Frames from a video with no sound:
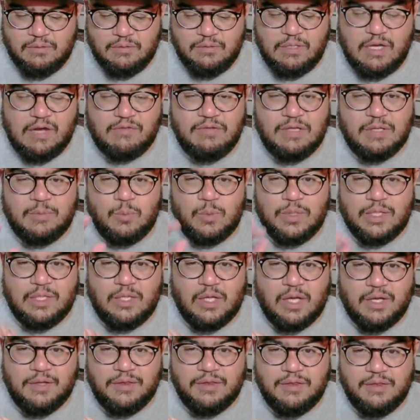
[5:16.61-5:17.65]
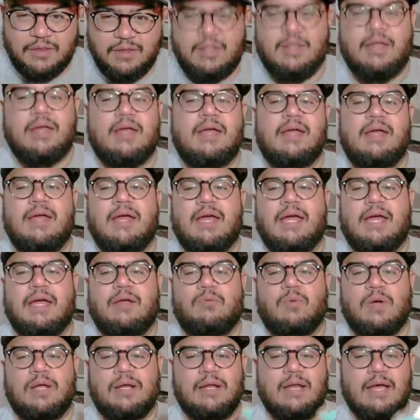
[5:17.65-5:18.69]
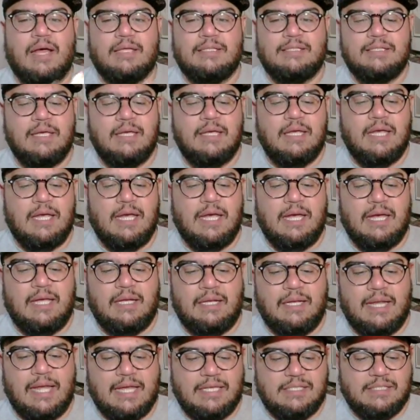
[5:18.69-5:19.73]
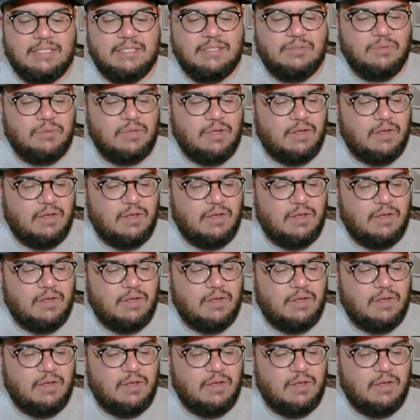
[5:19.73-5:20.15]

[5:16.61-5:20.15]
cover them with cloth and whatnot. And last